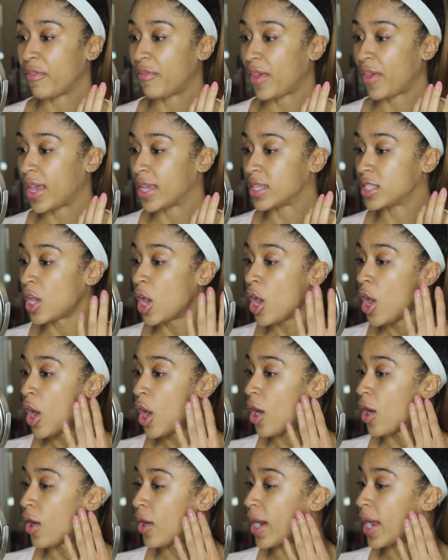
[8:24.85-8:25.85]
face,
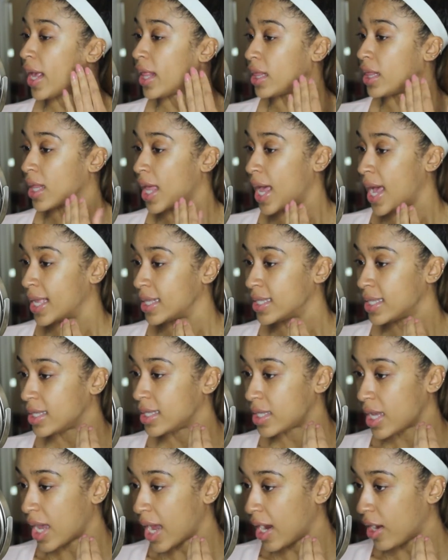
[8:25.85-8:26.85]
are a lot
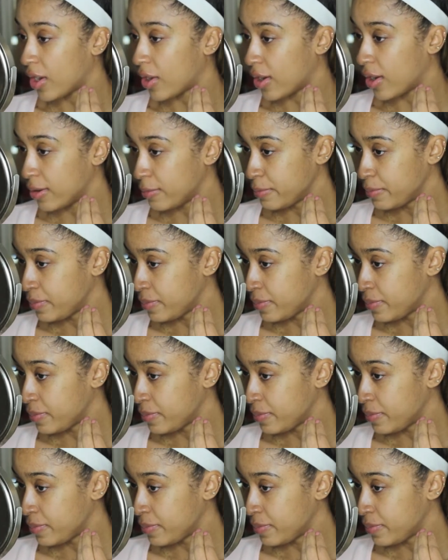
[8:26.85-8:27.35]
tighter.